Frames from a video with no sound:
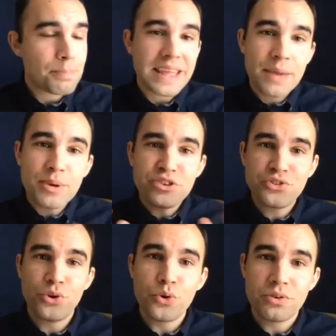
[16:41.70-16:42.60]
Can we just
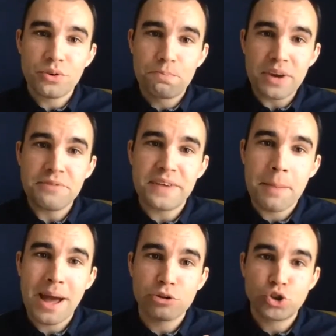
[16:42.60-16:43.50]
talk briefly
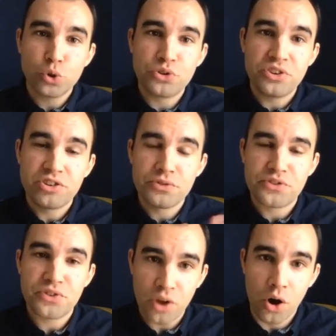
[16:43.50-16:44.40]
about shortage of
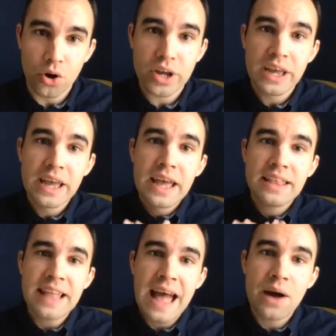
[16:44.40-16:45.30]
stock?
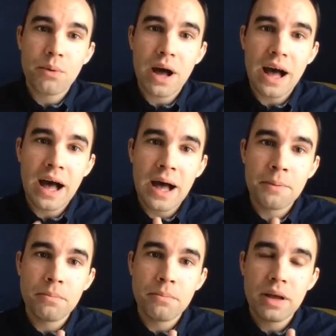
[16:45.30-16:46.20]
Now,
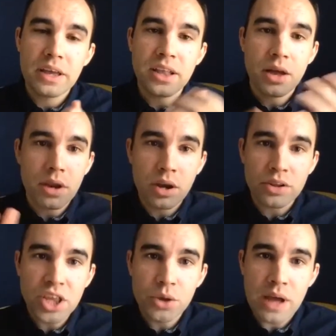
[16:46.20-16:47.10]
a lot of
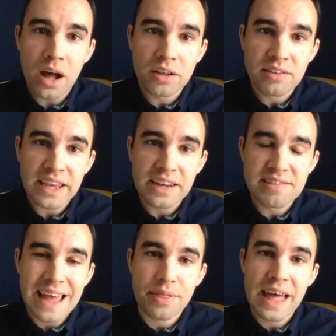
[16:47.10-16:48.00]
new car dealers
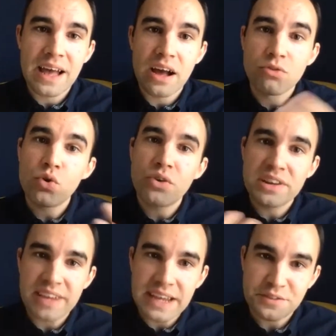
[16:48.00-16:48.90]
out there are
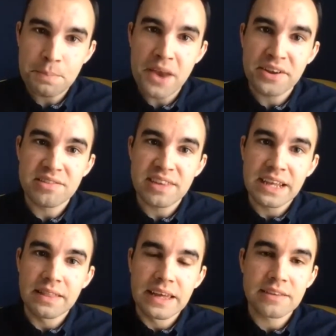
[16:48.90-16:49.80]
already experiencing
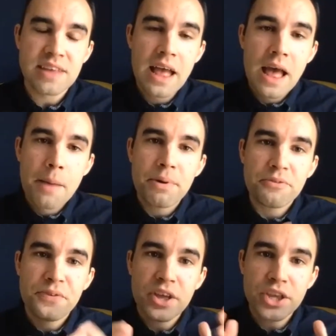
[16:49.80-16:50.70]
this. But
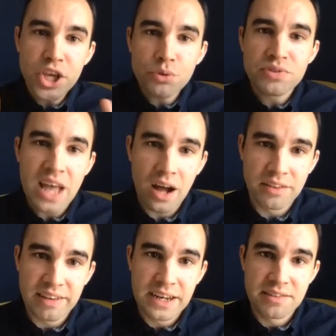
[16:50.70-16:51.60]
for used car
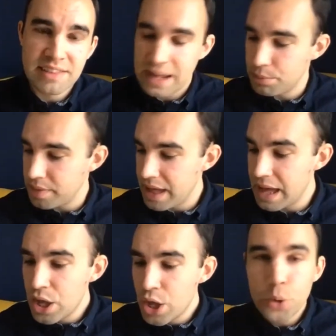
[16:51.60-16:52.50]
dealers out there
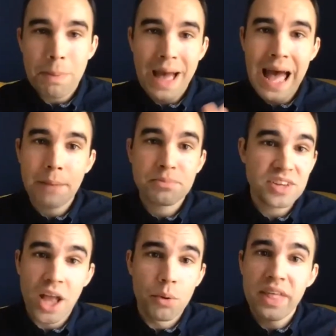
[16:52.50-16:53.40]
who perhaps,
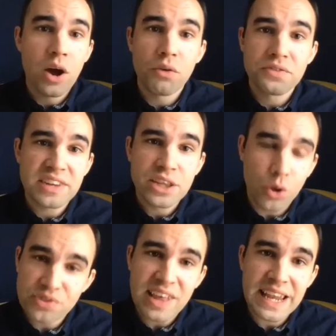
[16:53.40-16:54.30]
they're obviously
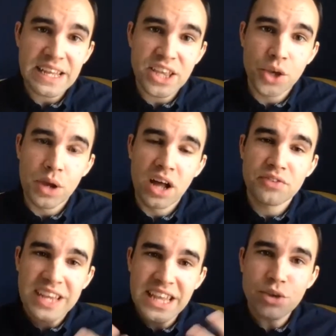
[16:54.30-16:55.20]
not selling new cars,
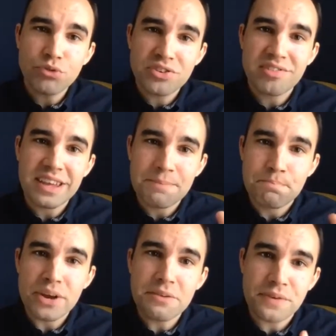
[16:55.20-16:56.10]
can you just
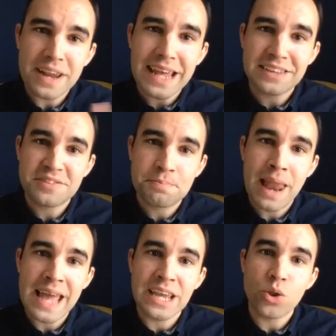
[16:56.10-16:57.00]
briefly
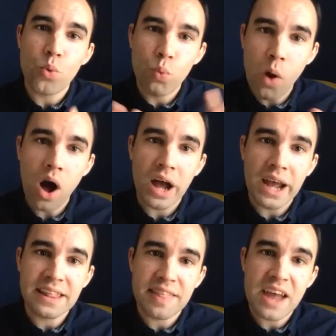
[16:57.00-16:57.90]
explain
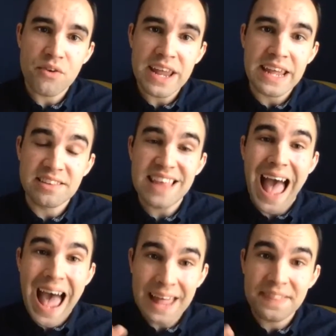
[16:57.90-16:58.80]
why there is
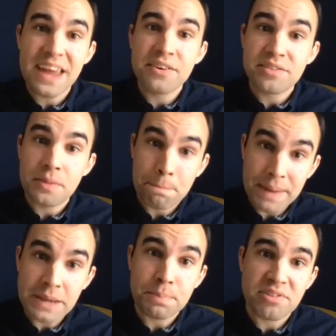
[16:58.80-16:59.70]
the
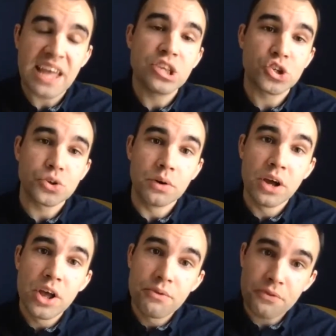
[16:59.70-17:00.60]
big potential
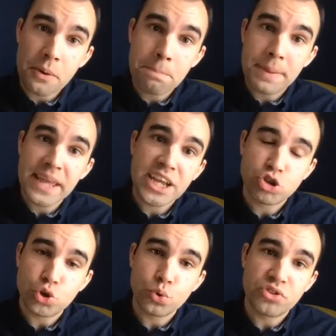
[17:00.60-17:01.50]
for a big
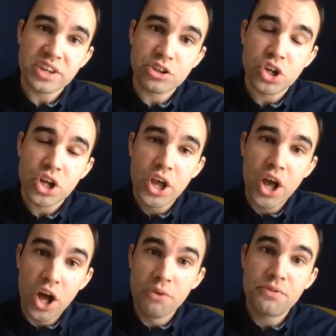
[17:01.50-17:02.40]
shortage
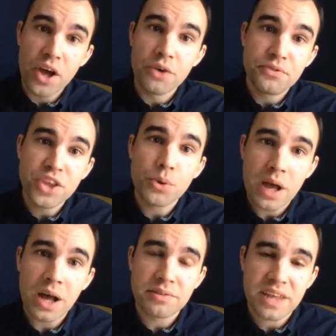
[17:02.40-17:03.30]
of new cars